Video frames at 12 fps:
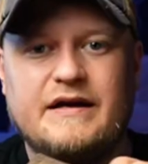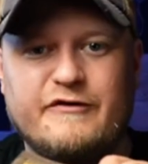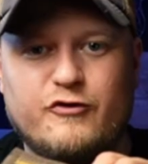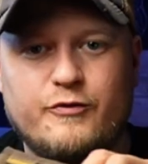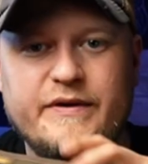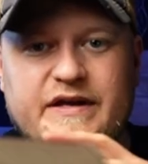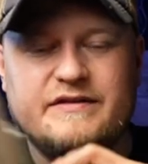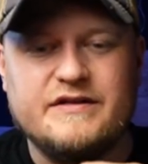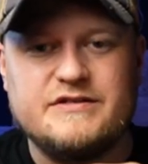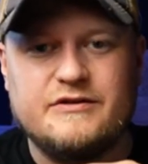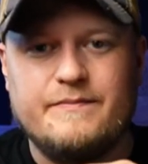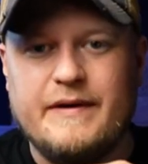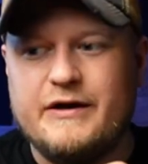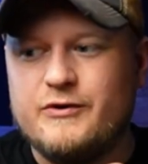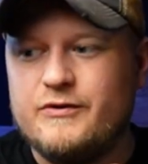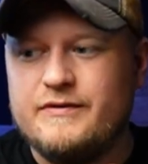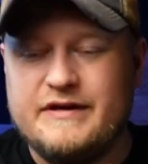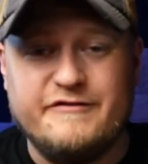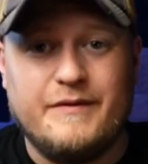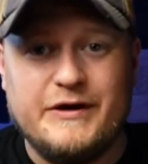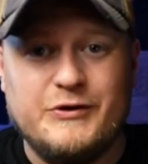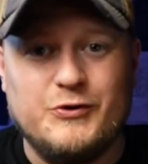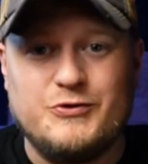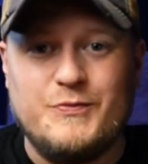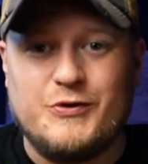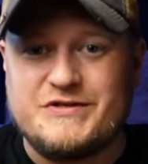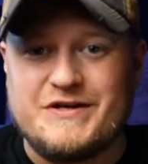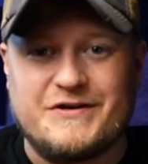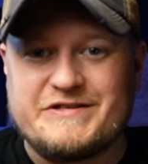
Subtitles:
Now for me it doesn't matter if my notebooks are